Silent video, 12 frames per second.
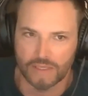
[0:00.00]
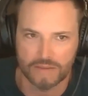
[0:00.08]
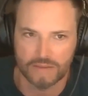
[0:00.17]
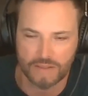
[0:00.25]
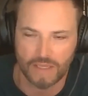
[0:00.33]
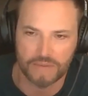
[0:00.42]

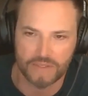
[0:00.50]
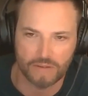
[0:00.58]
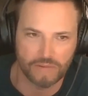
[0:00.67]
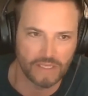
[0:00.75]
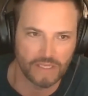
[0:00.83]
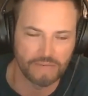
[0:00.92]
That was
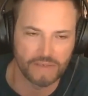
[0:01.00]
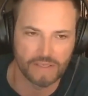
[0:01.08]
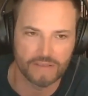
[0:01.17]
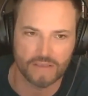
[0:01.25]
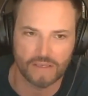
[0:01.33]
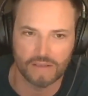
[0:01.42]
over 11
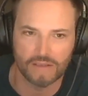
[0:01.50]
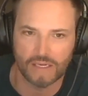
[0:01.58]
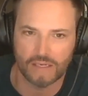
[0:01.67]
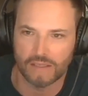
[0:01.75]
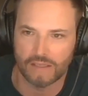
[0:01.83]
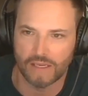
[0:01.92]
years ago, and
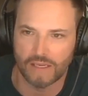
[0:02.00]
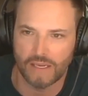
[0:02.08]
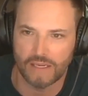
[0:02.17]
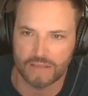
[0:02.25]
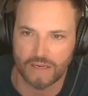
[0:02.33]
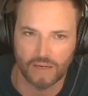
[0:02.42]
luckily that
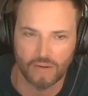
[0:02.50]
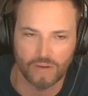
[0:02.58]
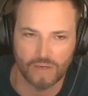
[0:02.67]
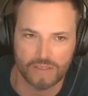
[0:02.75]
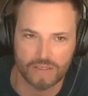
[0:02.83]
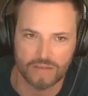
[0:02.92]
has kind of
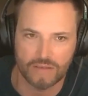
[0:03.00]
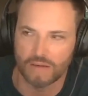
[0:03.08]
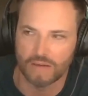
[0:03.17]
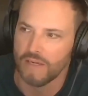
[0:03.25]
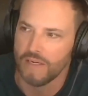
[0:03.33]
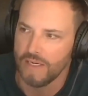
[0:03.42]
worked. And
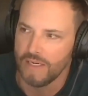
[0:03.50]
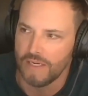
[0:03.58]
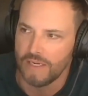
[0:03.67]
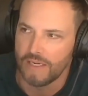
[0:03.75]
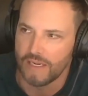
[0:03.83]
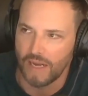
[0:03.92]
so,
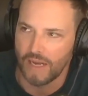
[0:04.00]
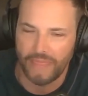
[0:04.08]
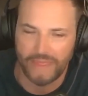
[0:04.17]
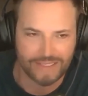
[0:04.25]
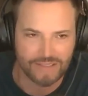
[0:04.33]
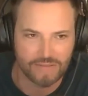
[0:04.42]
I
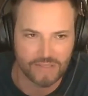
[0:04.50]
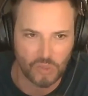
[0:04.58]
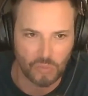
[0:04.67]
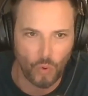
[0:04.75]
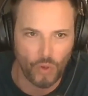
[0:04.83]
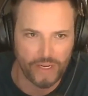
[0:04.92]
think to
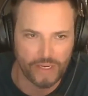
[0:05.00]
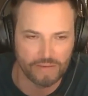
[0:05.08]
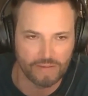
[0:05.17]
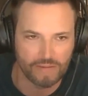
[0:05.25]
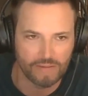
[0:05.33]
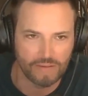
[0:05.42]
your point,
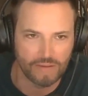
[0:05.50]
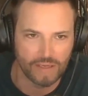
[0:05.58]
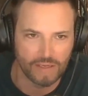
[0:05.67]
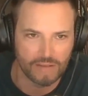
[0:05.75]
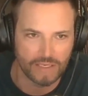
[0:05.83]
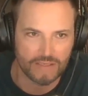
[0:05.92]

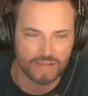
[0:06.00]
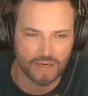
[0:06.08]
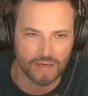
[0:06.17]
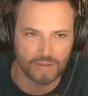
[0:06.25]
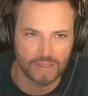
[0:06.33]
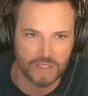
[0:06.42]
things
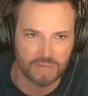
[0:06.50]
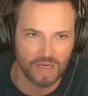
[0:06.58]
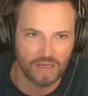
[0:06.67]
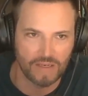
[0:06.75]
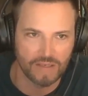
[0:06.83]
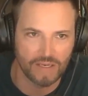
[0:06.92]
start really
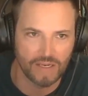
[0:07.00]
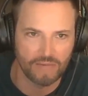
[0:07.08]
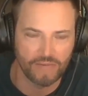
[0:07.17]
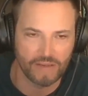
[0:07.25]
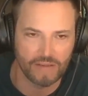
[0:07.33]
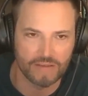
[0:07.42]
small, and you got to
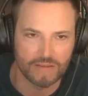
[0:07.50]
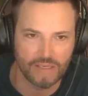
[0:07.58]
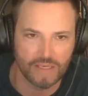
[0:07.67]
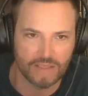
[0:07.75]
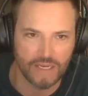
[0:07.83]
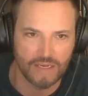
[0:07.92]
figure those
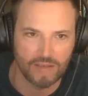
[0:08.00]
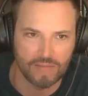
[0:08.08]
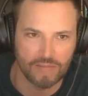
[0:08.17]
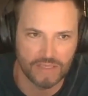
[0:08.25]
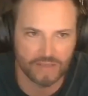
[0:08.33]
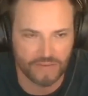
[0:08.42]
things
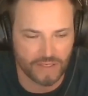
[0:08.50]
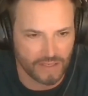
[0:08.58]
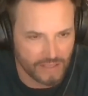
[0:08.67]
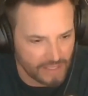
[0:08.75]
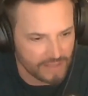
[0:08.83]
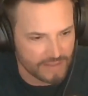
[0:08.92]
out. But if you
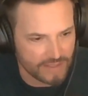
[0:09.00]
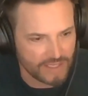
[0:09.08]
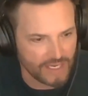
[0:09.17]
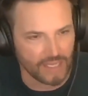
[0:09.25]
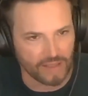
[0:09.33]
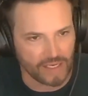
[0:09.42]
can get
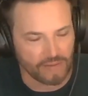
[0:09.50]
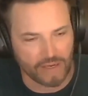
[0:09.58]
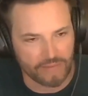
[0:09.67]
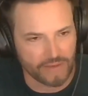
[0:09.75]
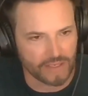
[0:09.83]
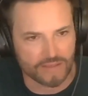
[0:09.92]
scaling, right,
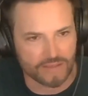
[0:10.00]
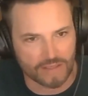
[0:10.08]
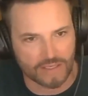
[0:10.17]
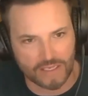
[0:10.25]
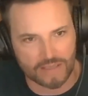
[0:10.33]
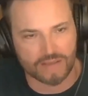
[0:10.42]
if you can start
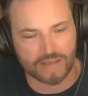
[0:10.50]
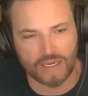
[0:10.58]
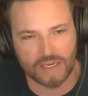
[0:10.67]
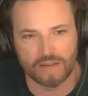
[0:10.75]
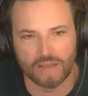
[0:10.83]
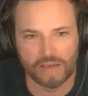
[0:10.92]
to get
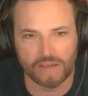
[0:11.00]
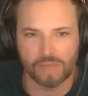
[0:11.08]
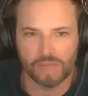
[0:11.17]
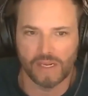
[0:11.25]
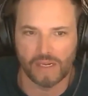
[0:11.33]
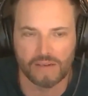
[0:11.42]
scale, then you can
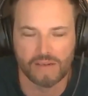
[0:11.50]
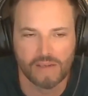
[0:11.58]
make